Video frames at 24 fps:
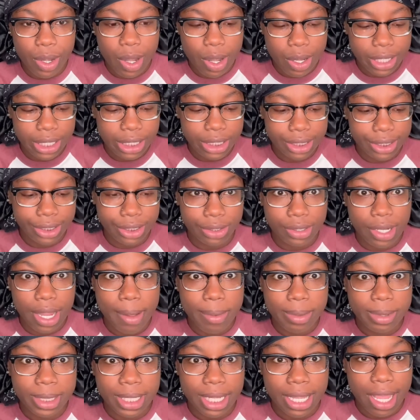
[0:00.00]
All these
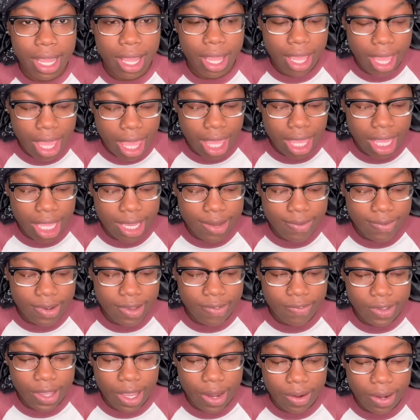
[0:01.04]
subscribers I got, even
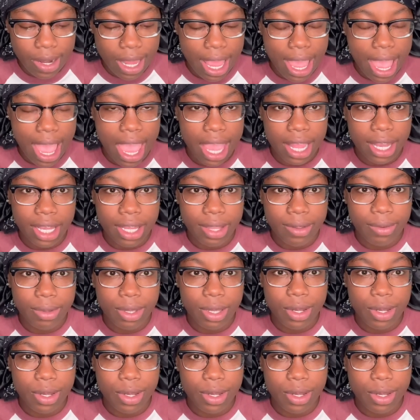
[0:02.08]
if y'all not active,